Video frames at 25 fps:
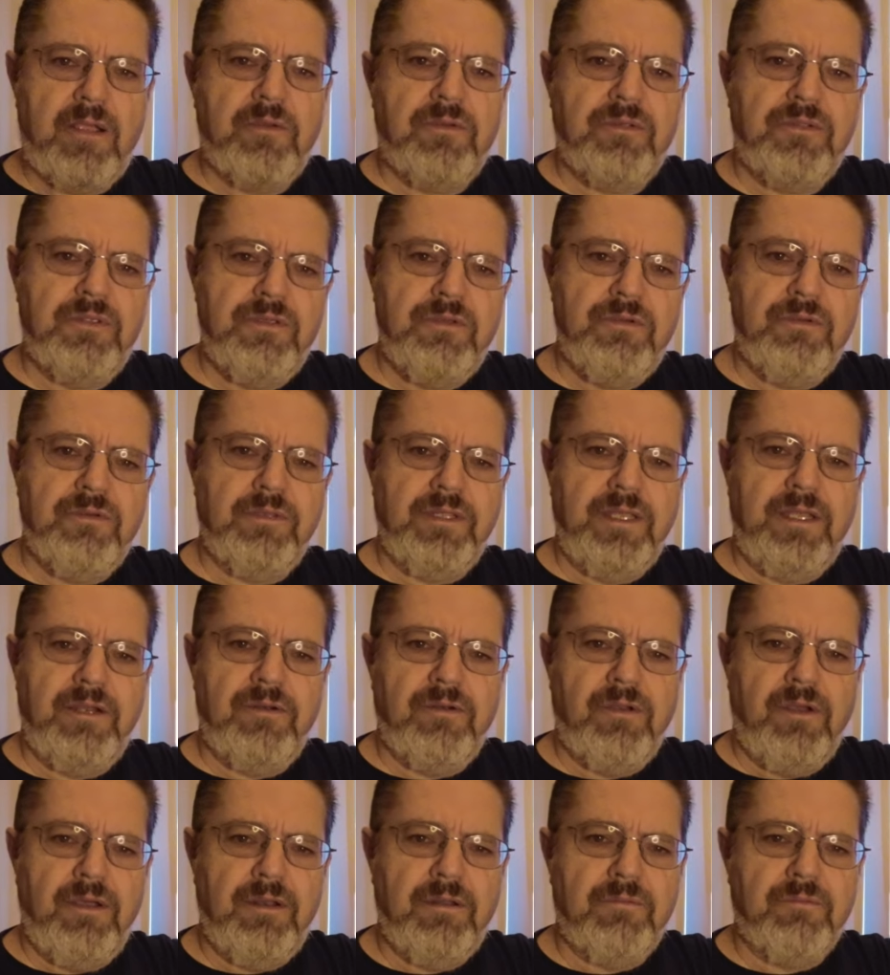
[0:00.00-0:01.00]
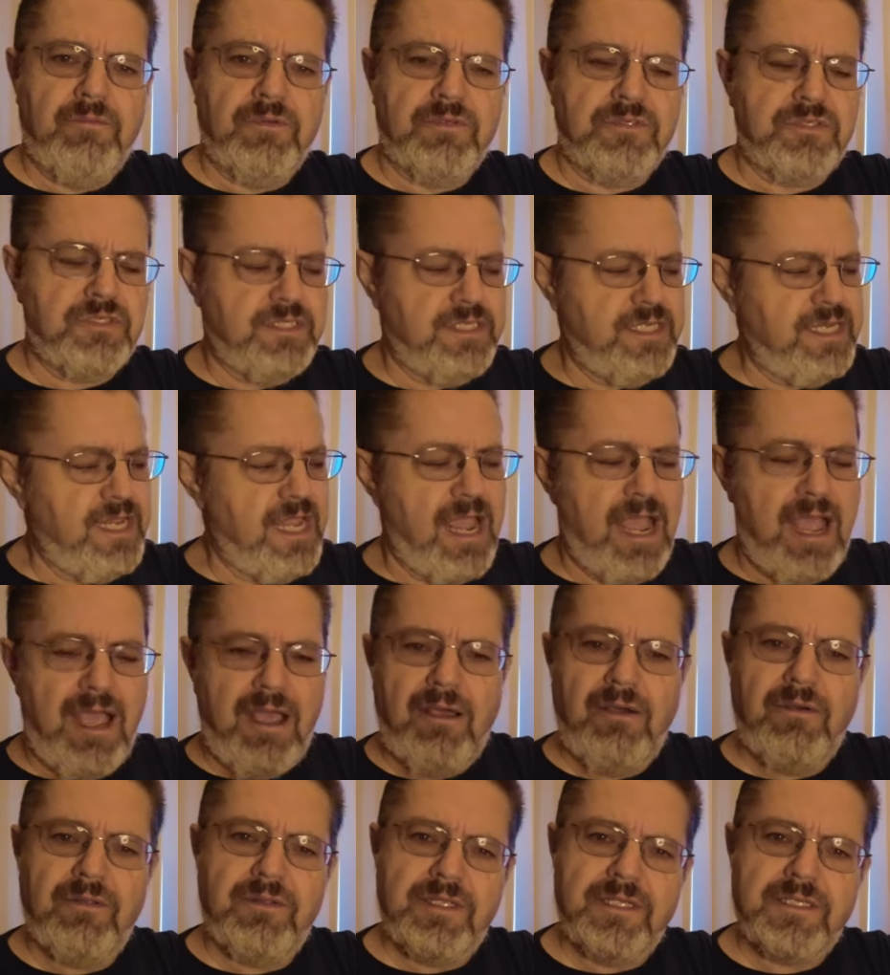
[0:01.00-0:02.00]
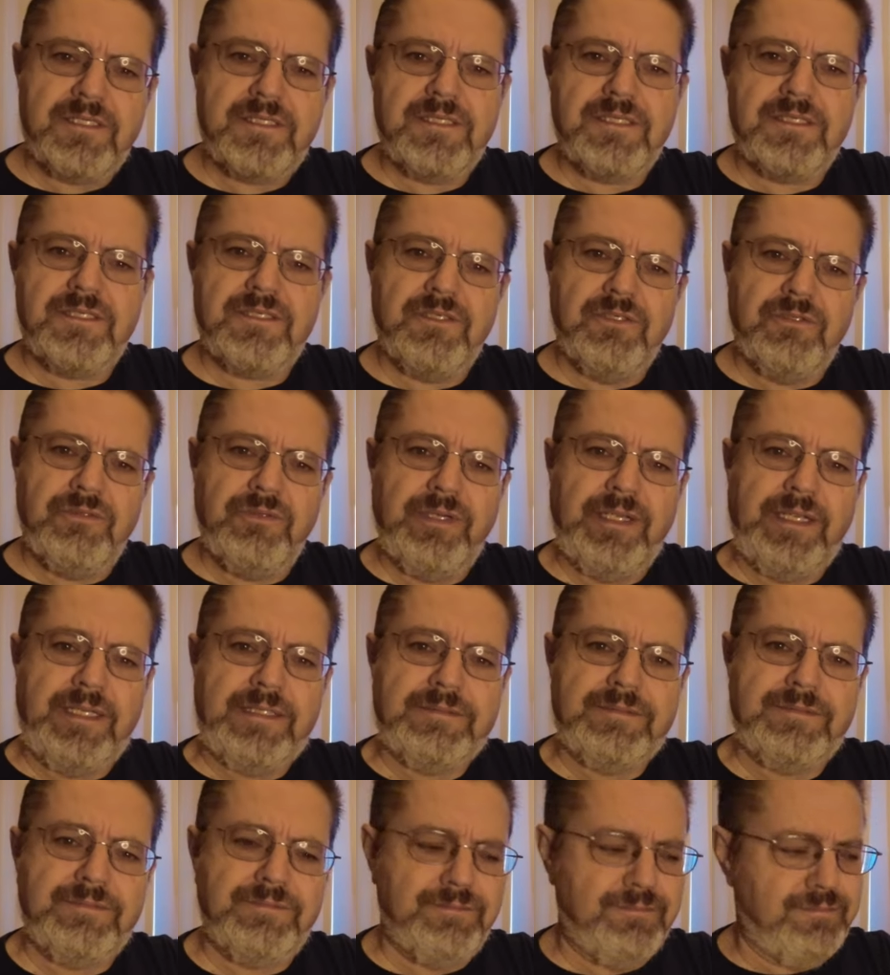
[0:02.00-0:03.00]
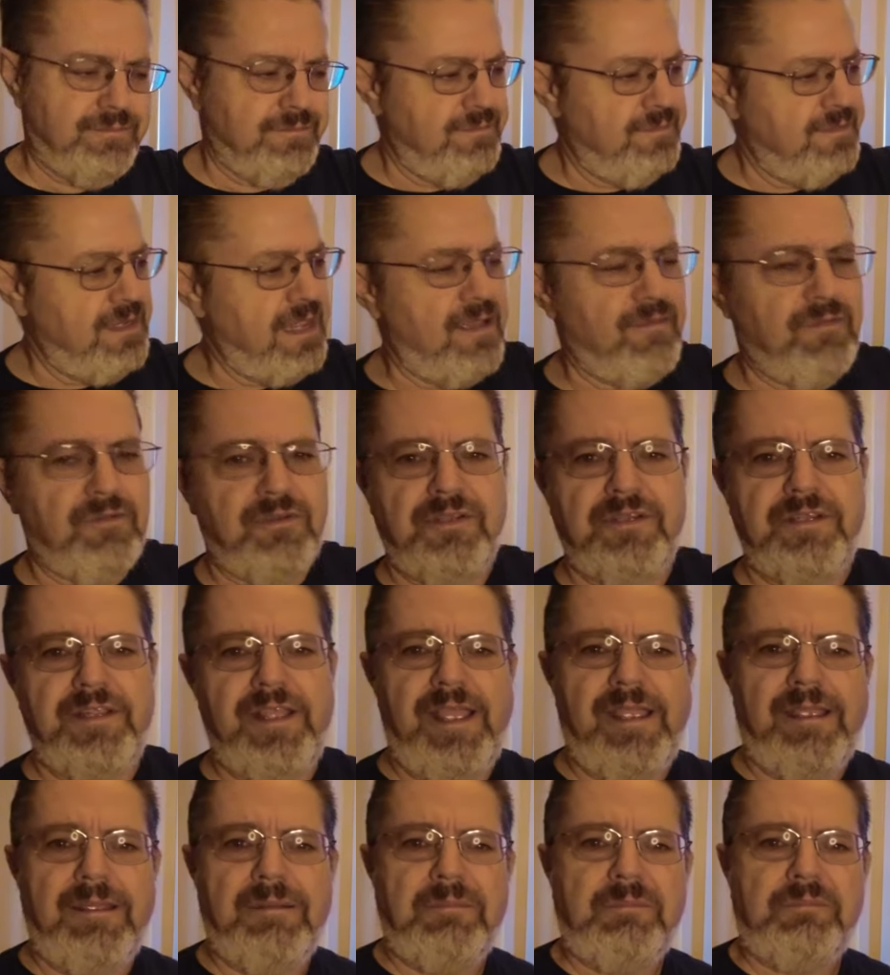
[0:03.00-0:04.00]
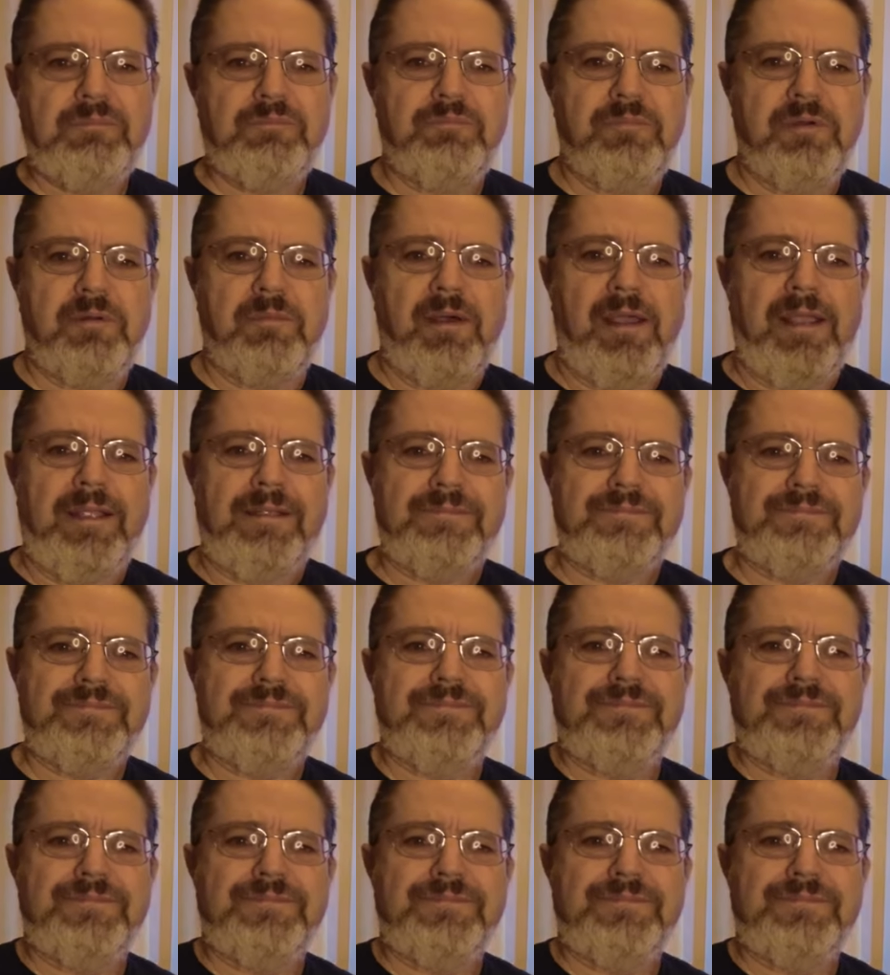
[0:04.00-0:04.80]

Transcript: with you later on and we'll see how this is doing. Have a good day. Bye-bye.